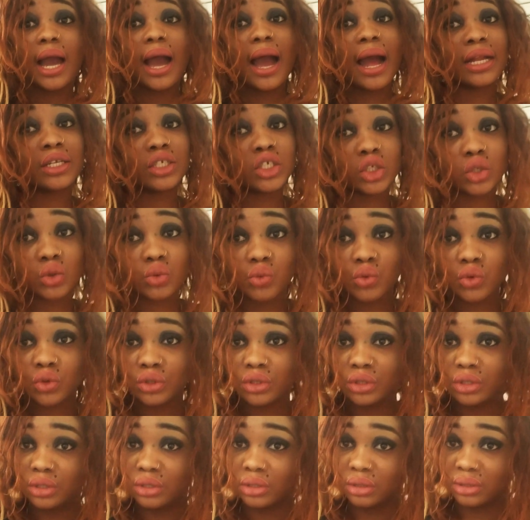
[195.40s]
I just want
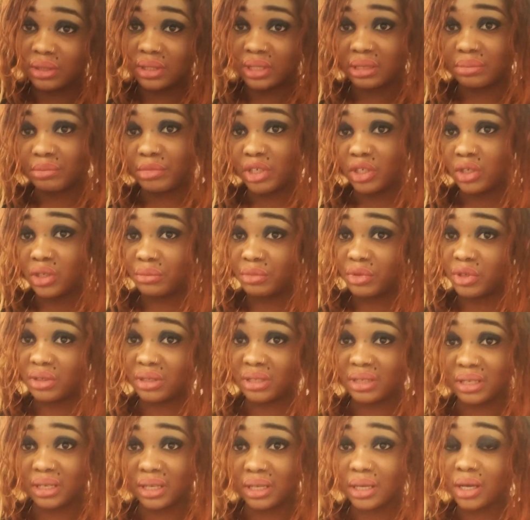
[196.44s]
to use this medium to
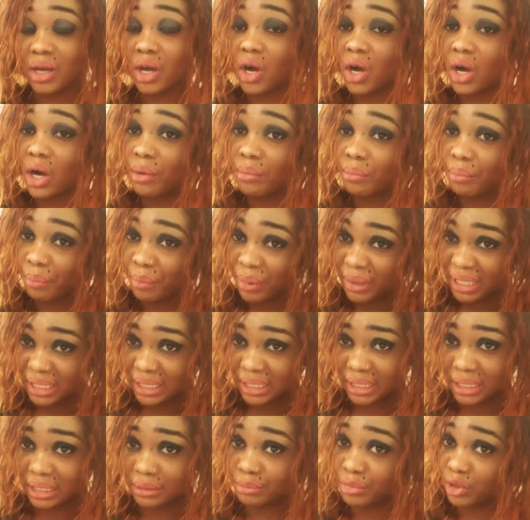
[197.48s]
say,
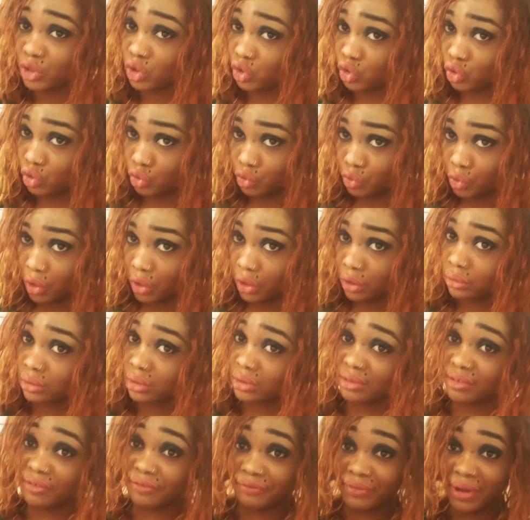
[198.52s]
please be strong
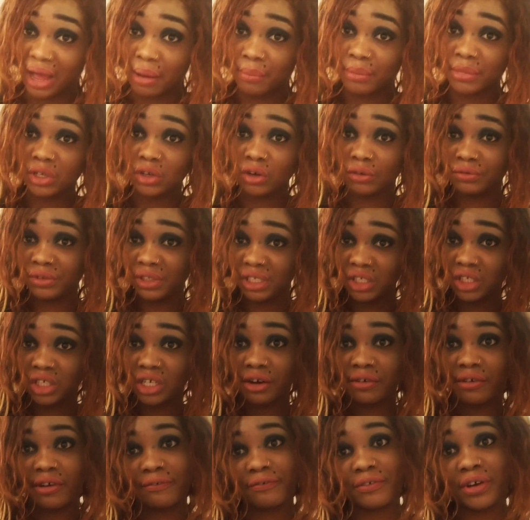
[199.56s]
to the family of DJ
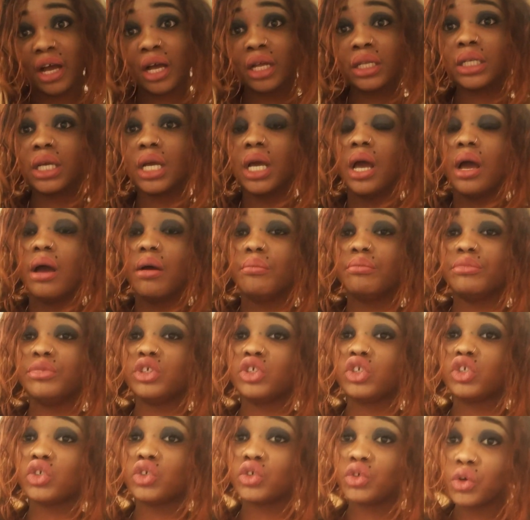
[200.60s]
Arafat. Be
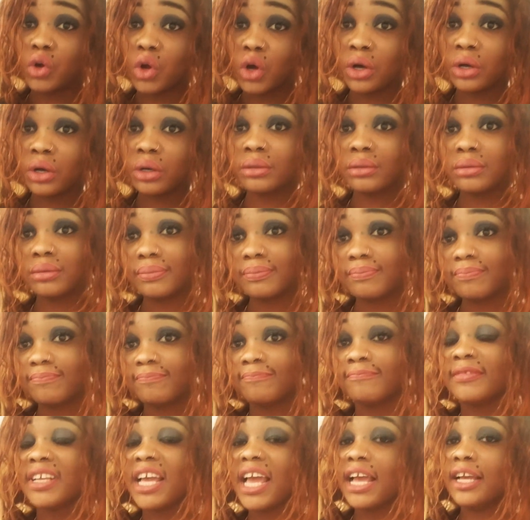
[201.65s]
strong
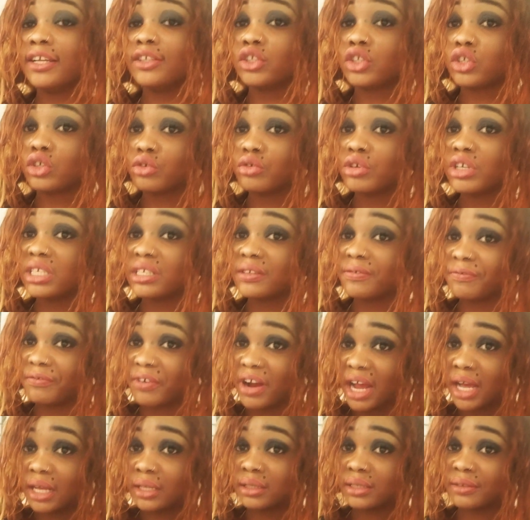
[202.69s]
and to his
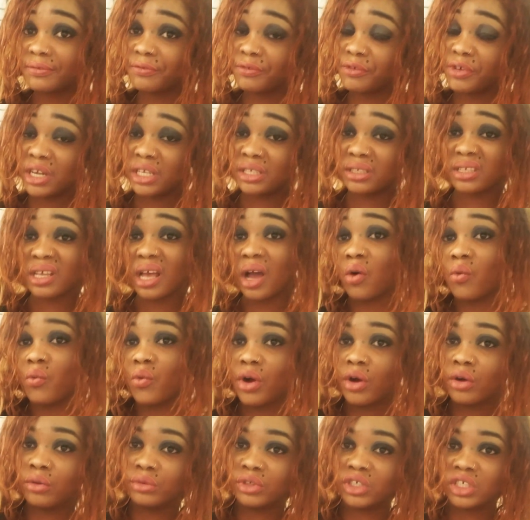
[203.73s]
fans friends and
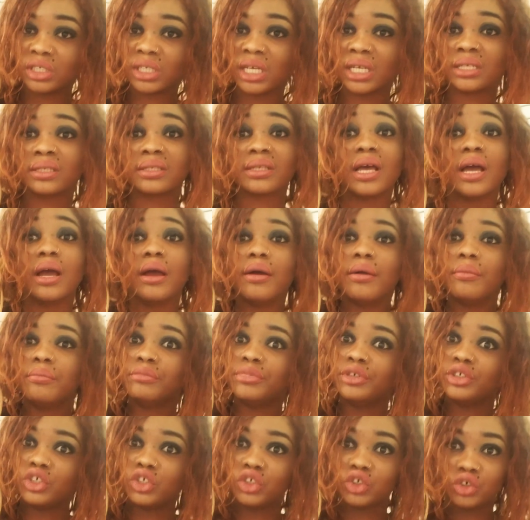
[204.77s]
well wishers
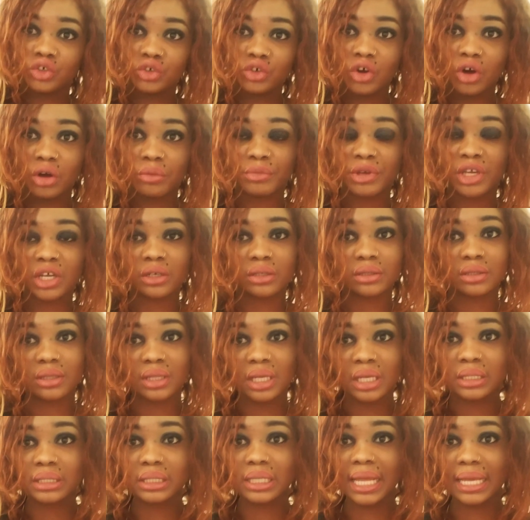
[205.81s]
be strong because
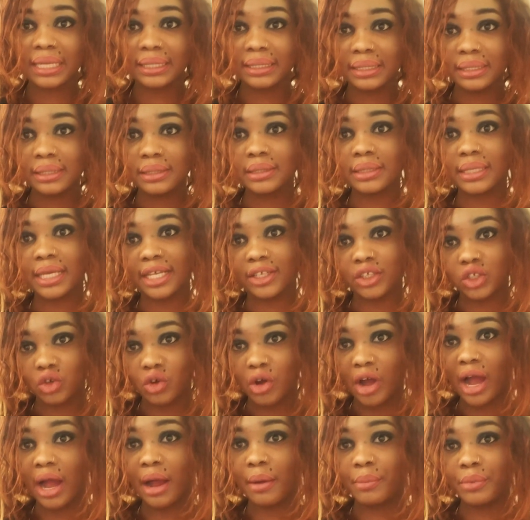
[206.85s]
things like this get to
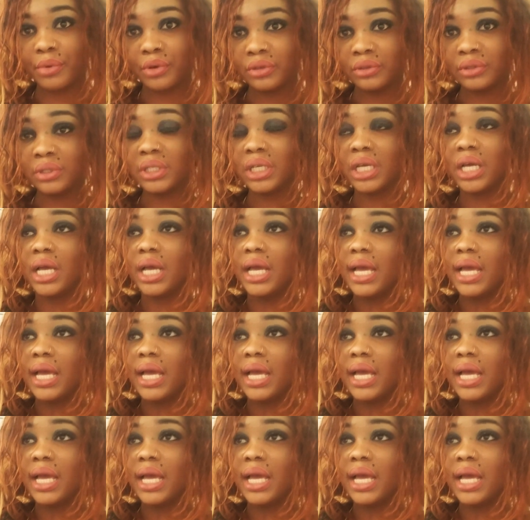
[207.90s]
happen